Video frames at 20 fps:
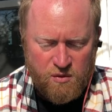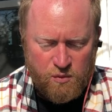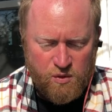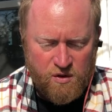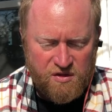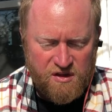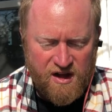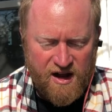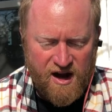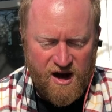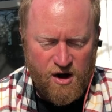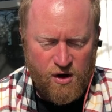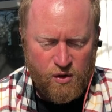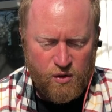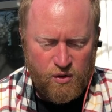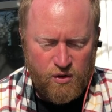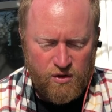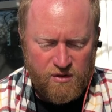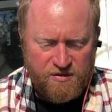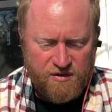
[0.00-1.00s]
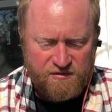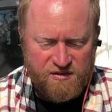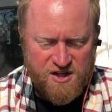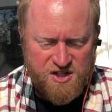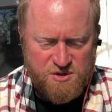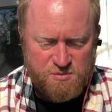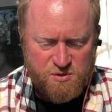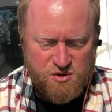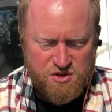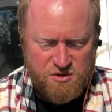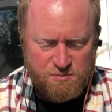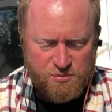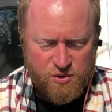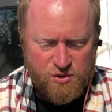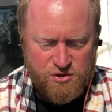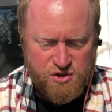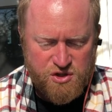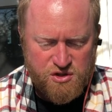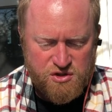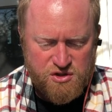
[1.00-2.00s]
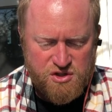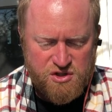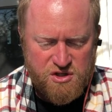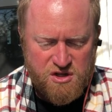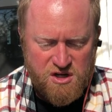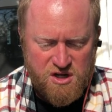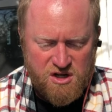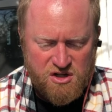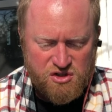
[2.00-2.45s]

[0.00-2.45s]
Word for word: when the hour of the Vespers approaches,